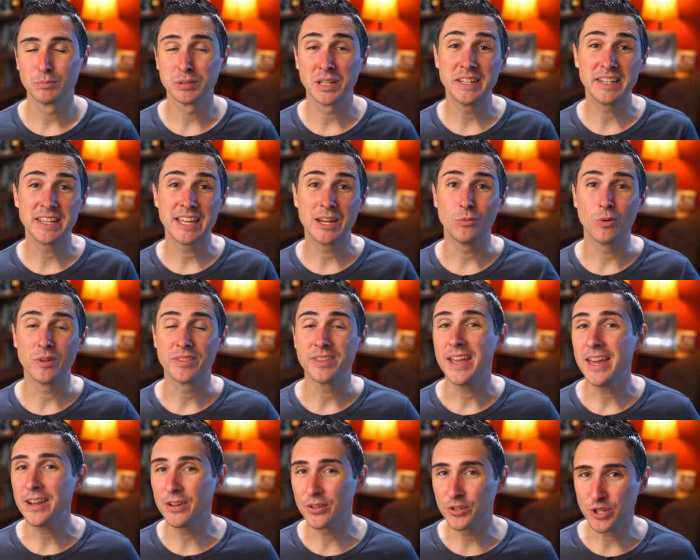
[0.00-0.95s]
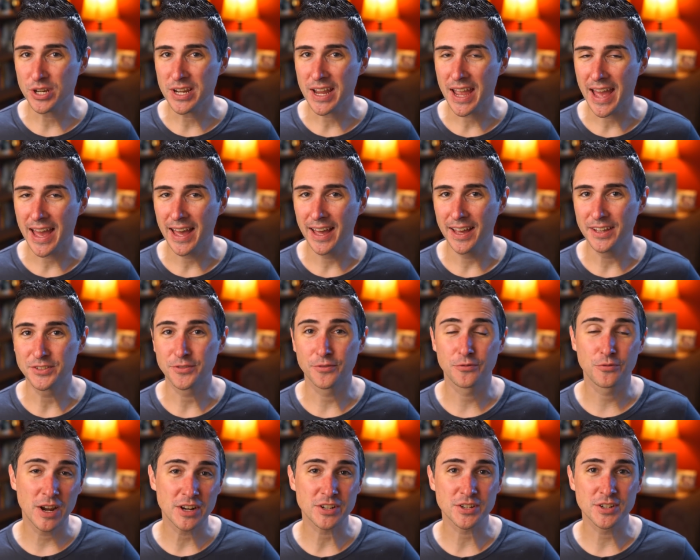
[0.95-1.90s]
Blending it with energy adds
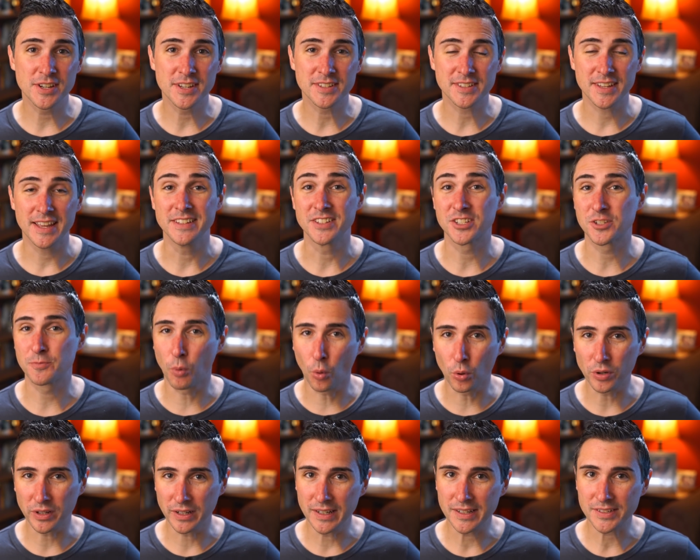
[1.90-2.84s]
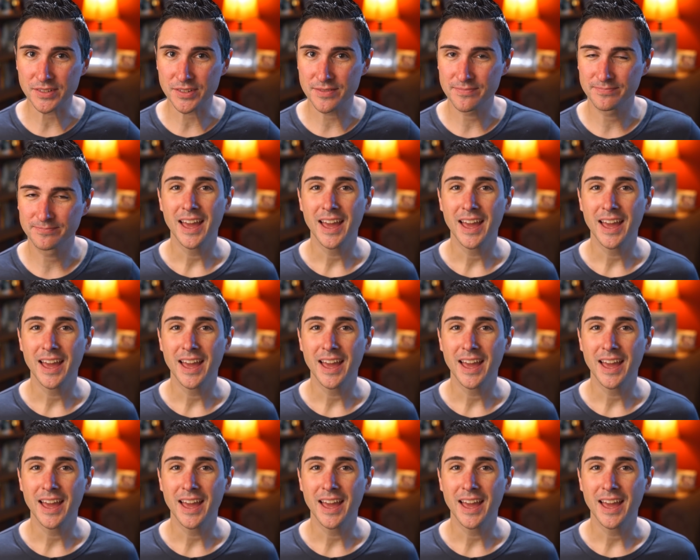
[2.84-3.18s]
freshness and sportiness.